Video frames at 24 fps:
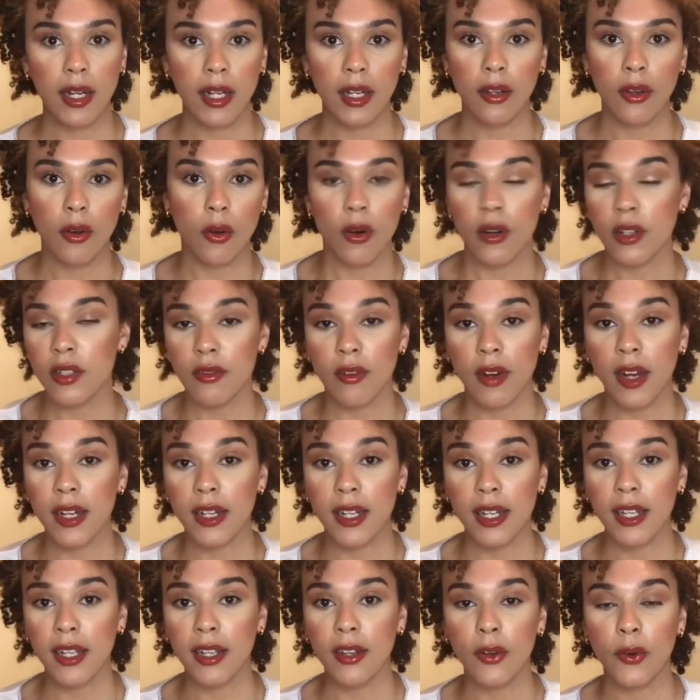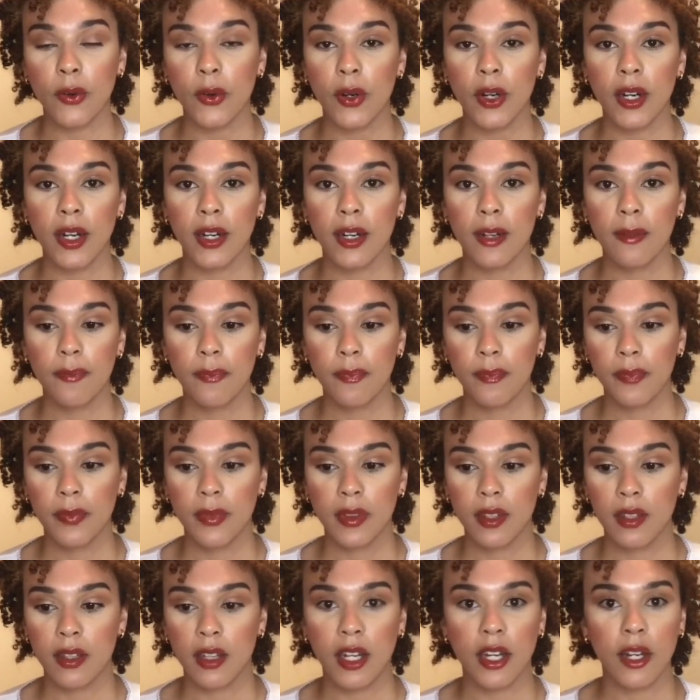horse riding, or
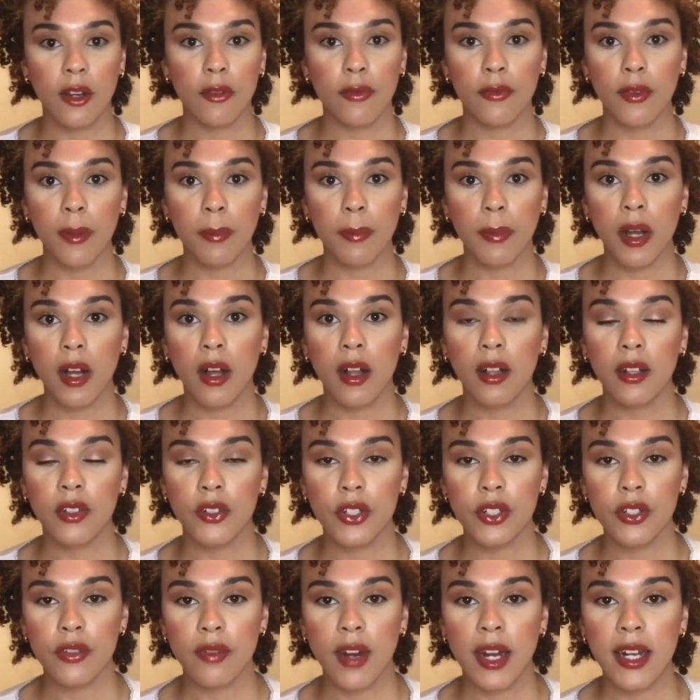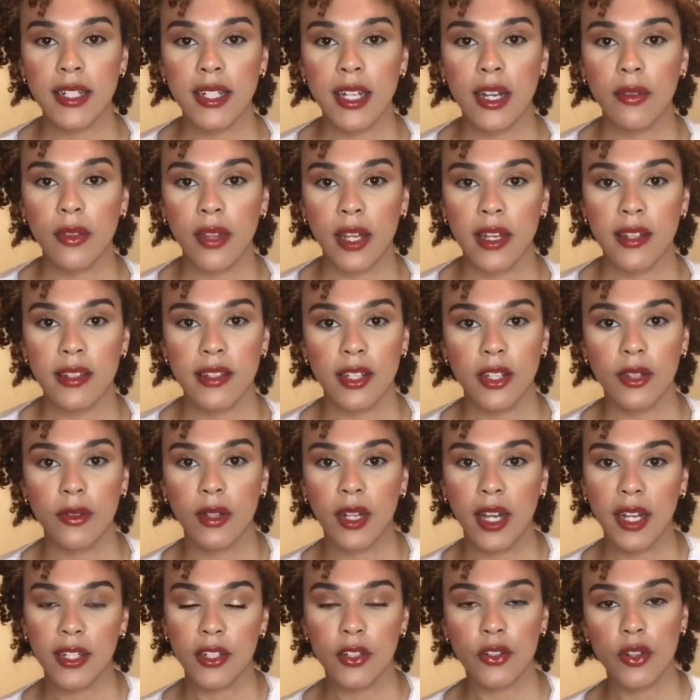football. Just write down things that you'd
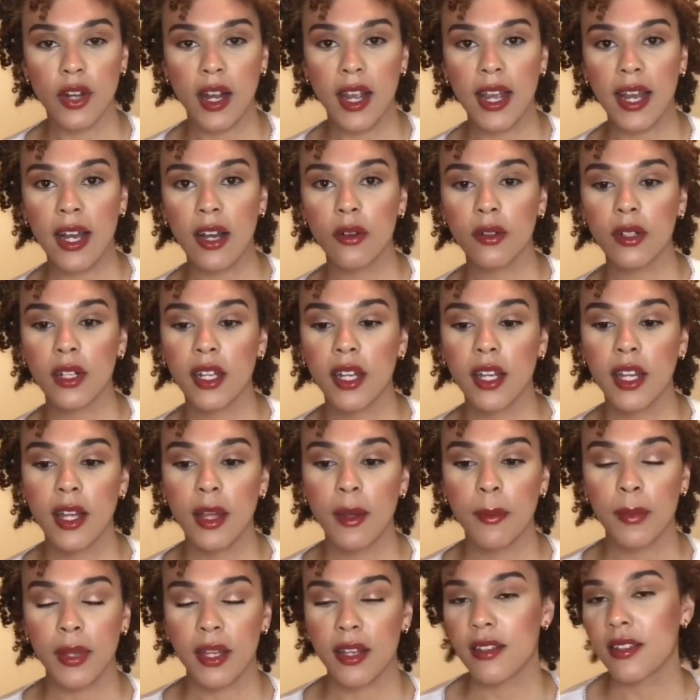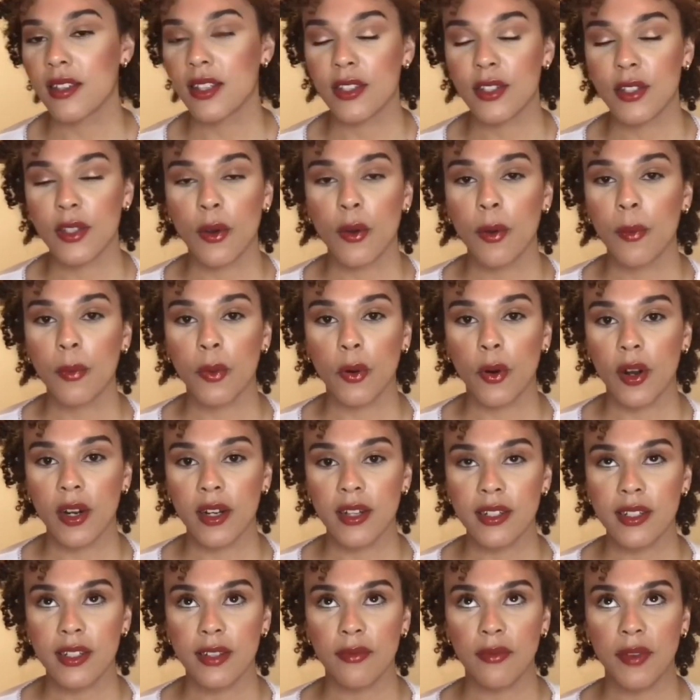like to try out, because it's so important
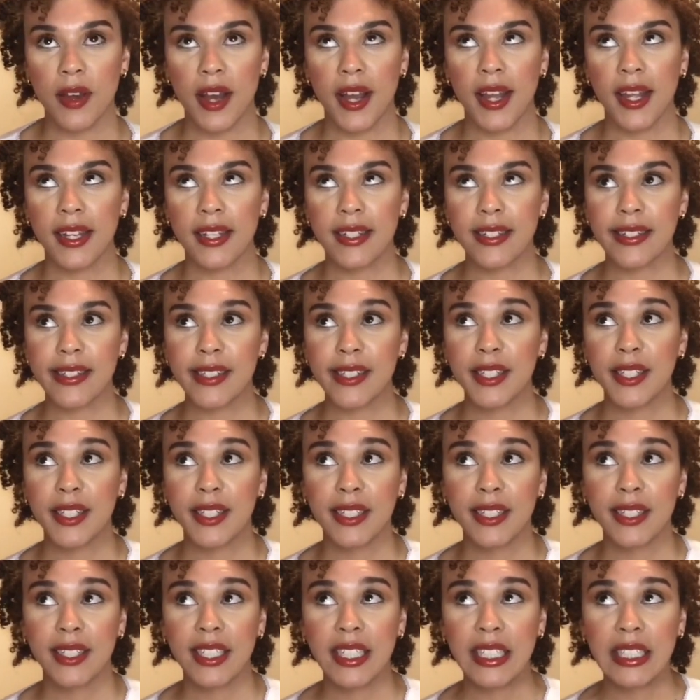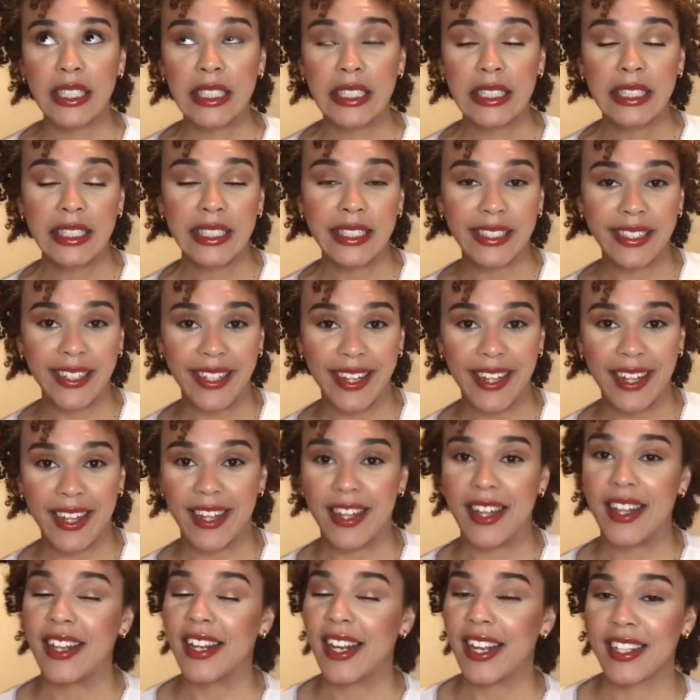to find
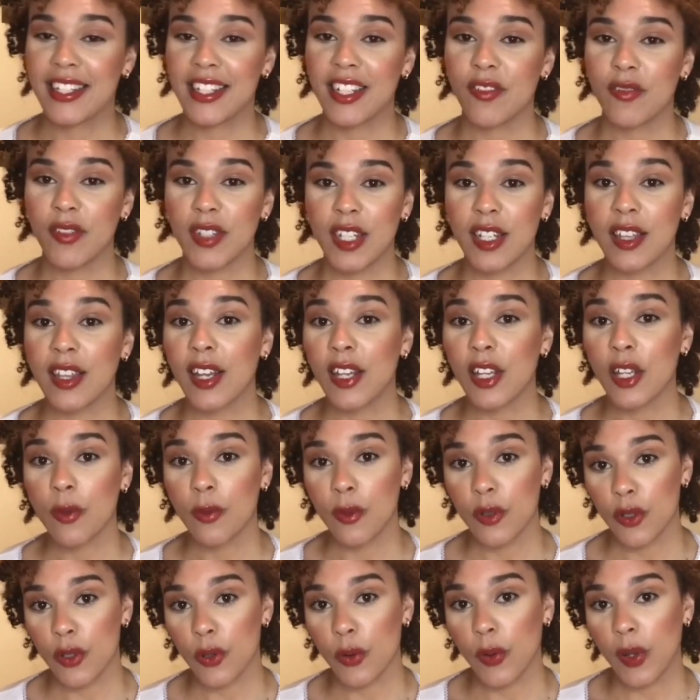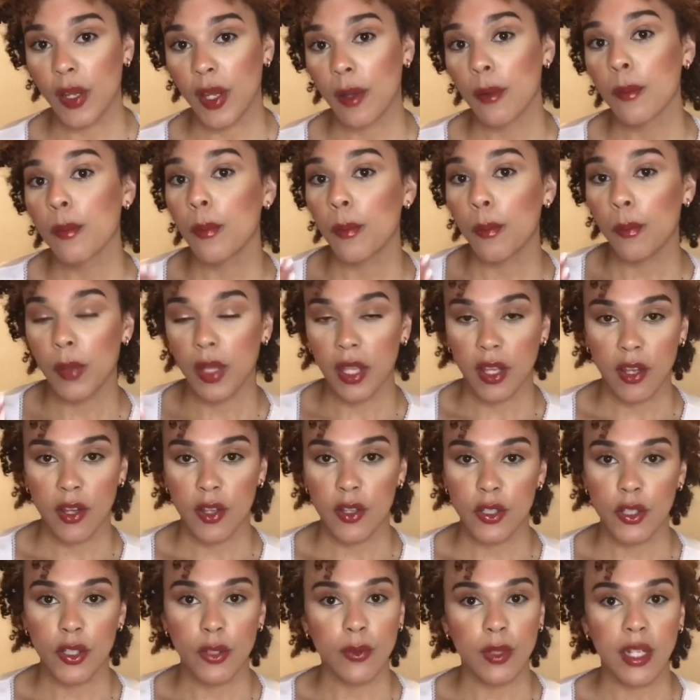an activity that you enjoy,
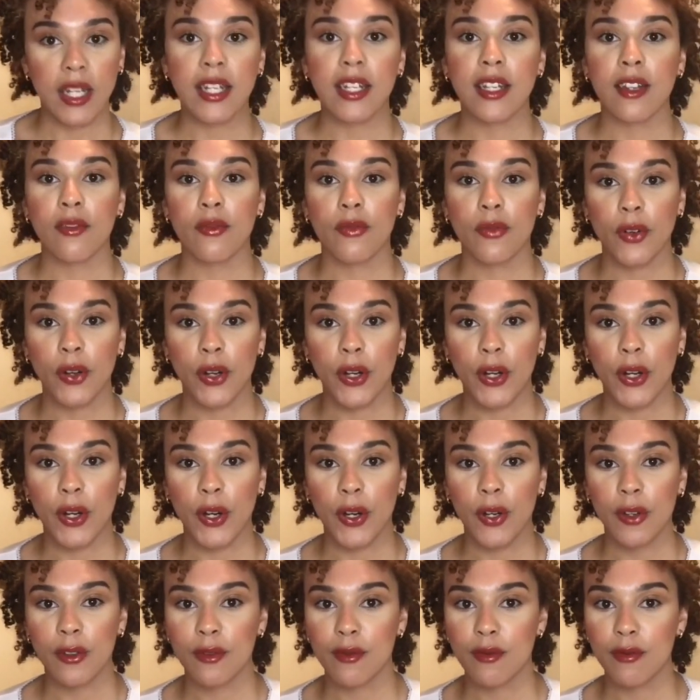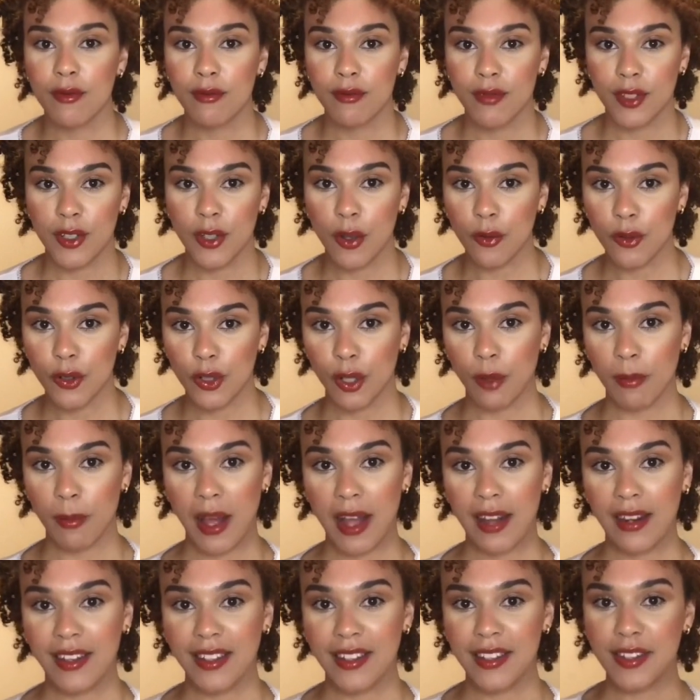because you need it for your social
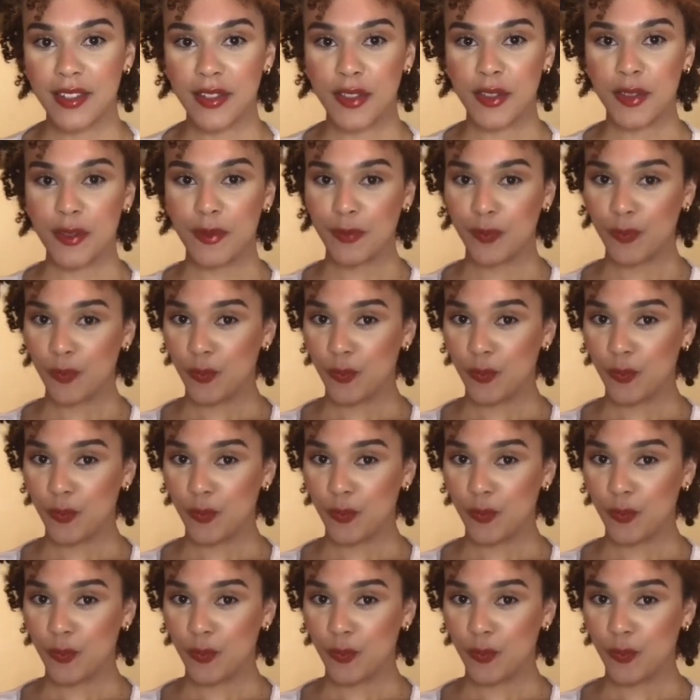balance.